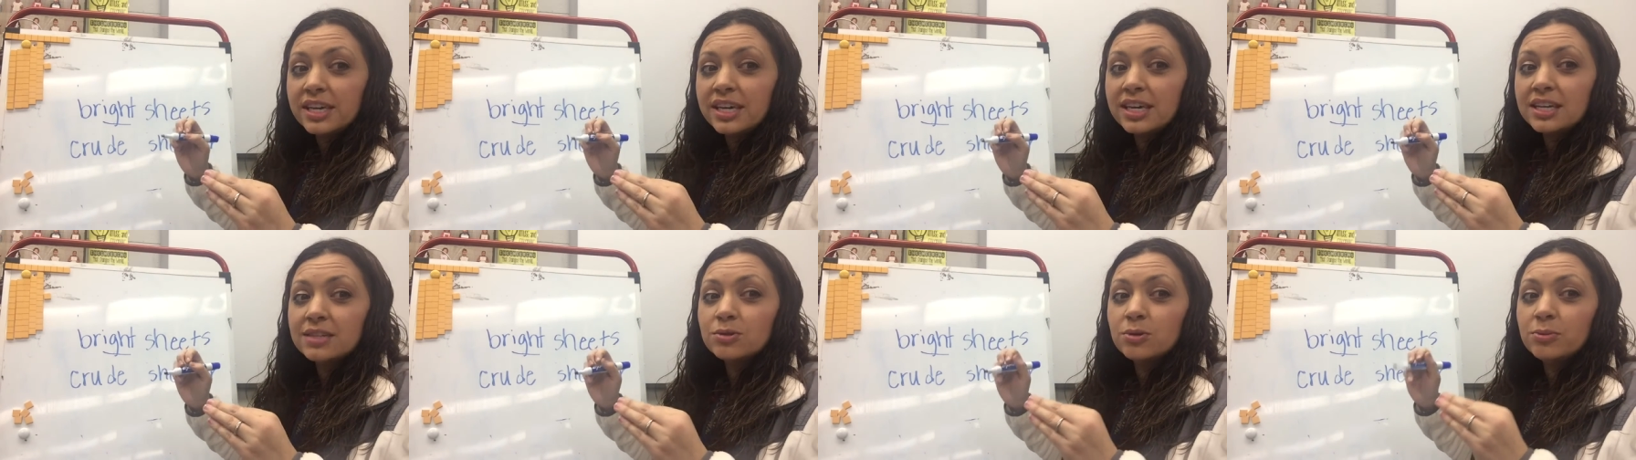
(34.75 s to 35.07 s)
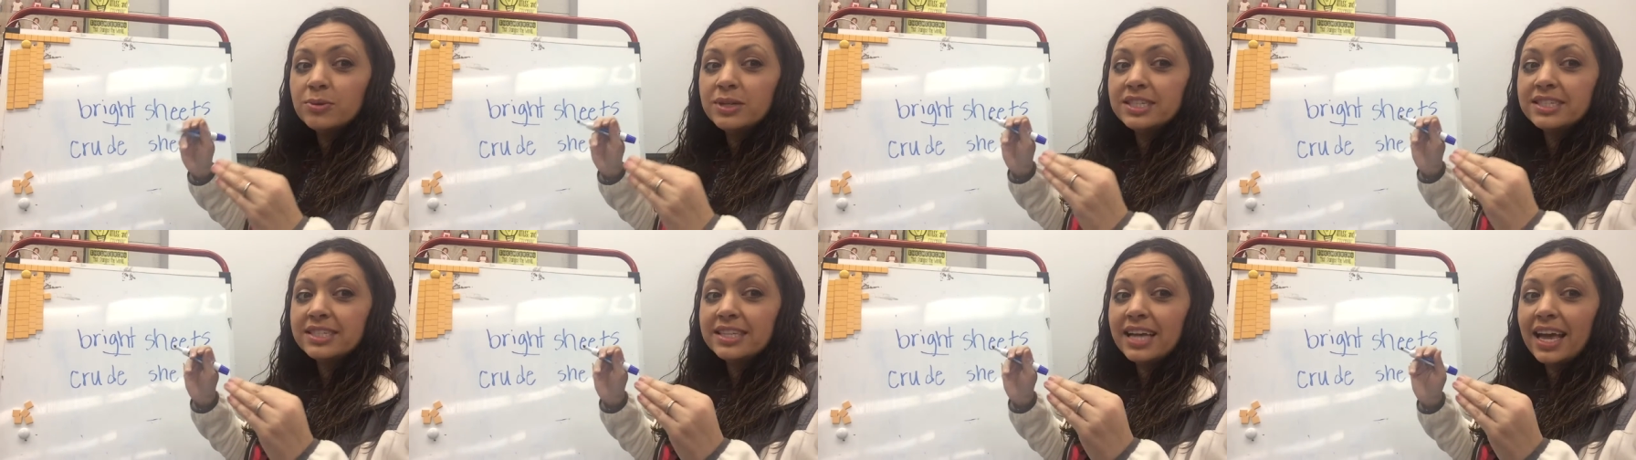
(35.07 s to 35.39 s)
because when
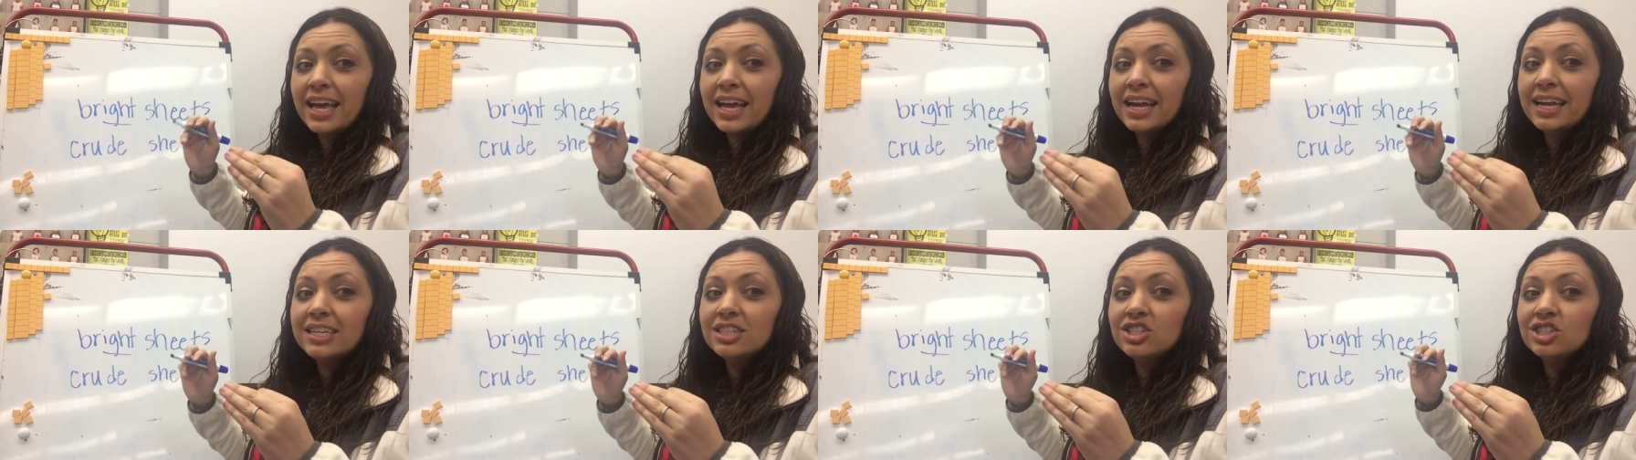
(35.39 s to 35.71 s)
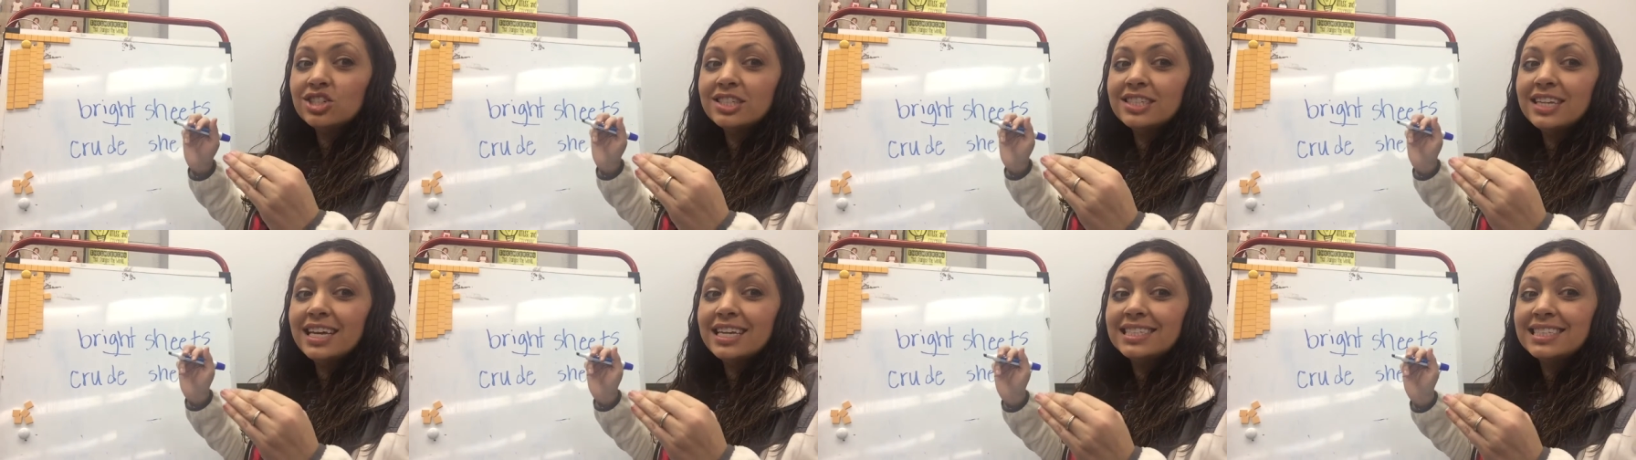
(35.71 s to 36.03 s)
we say it, it
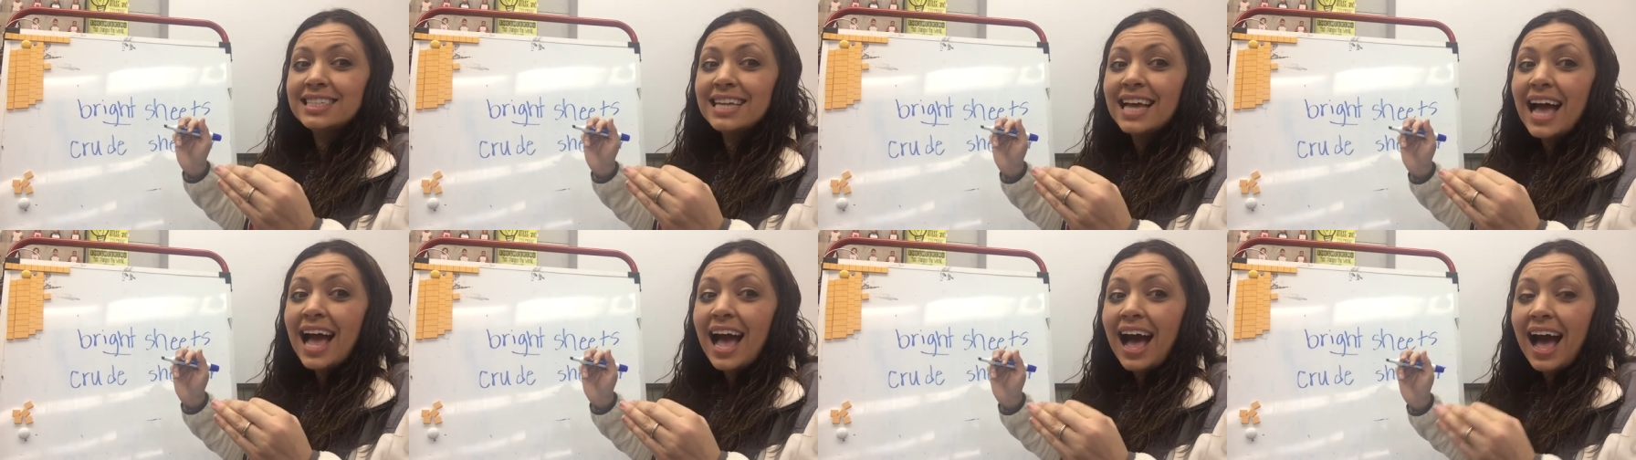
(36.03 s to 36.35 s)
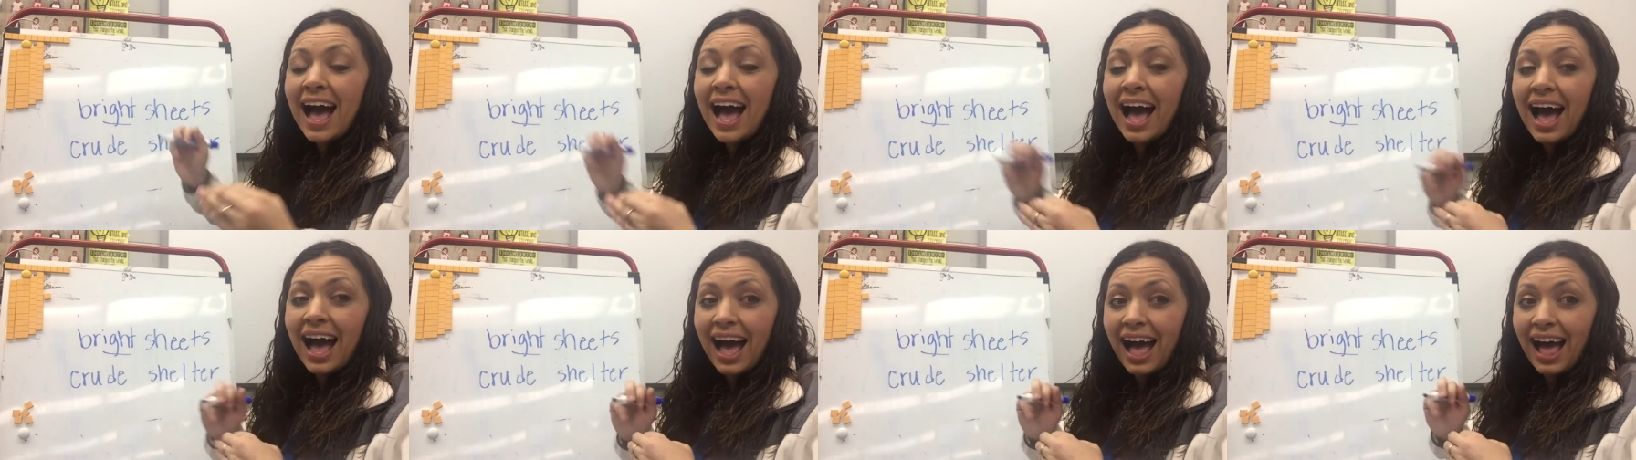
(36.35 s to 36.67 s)
just says
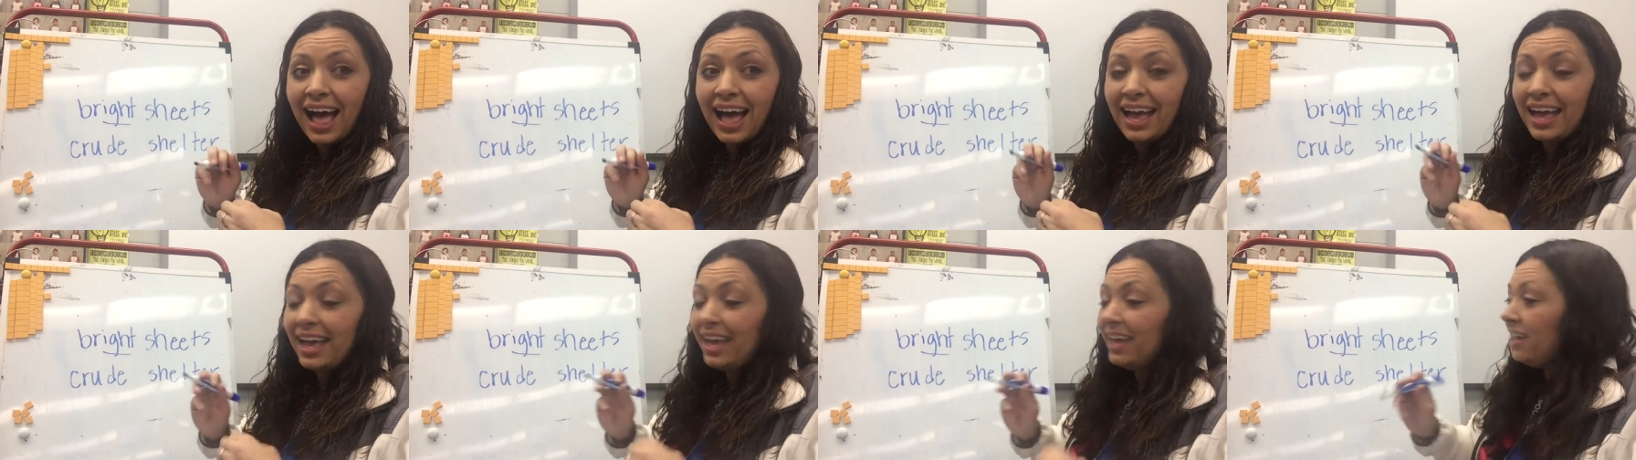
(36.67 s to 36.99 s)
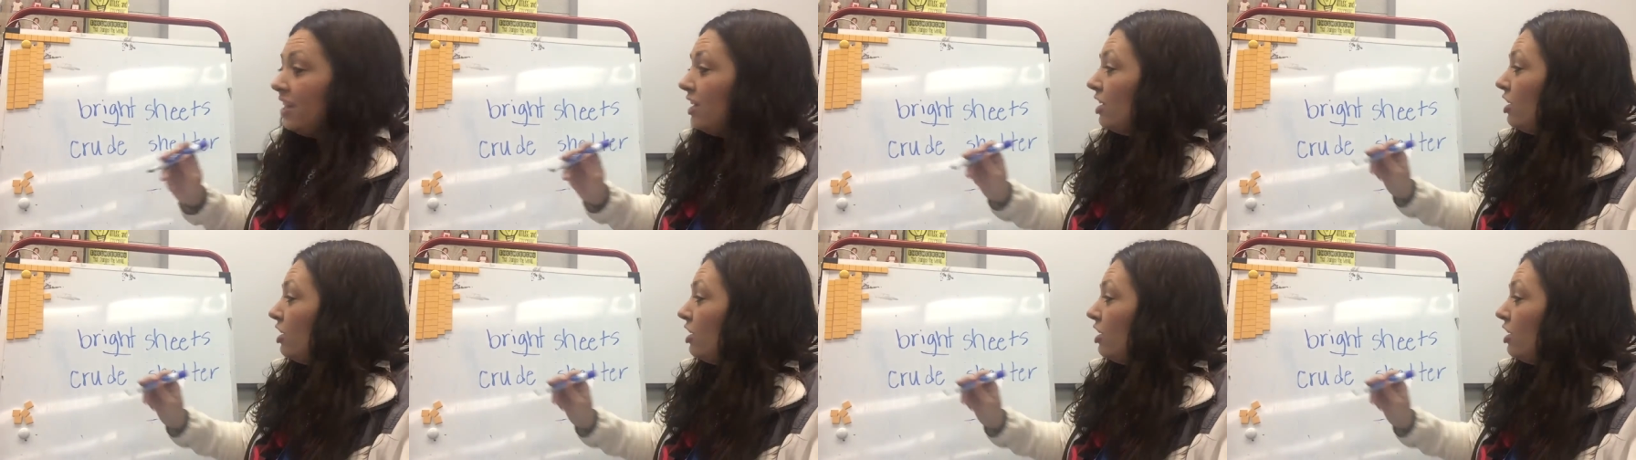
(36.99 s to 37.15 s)
I.